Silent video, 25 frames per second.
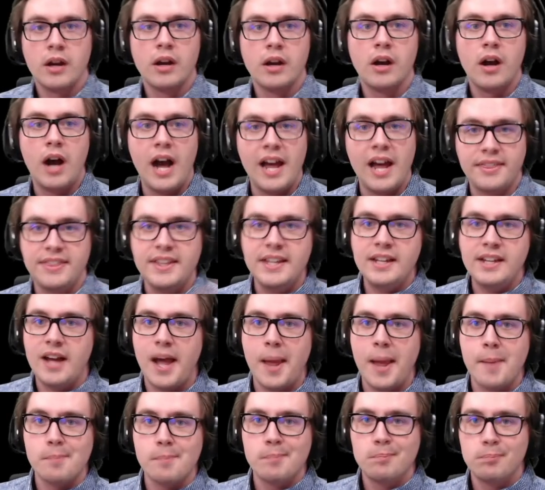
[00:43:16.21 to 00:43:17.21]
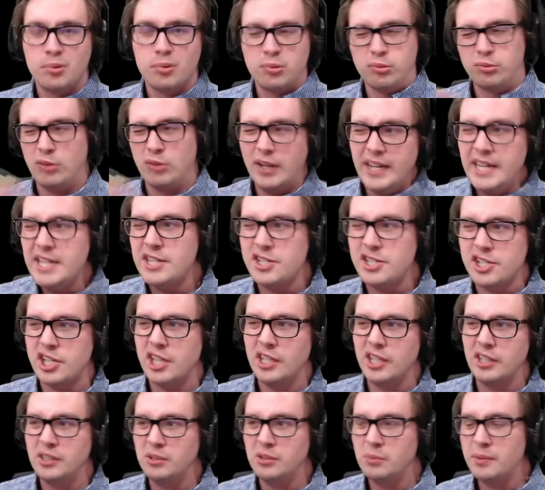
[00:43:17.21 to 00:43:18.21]
I think I'm pretty
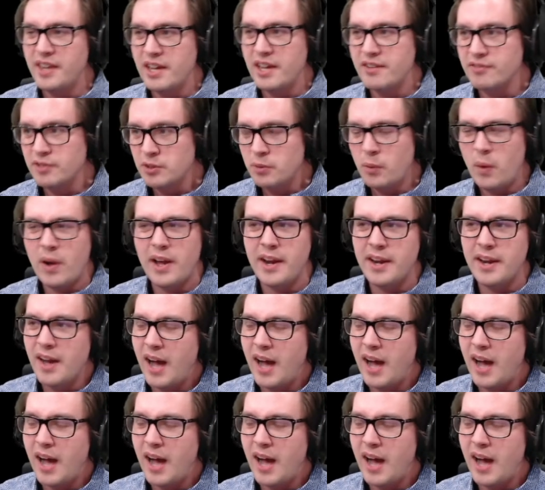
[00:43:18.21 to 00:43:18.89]
chill with everyone.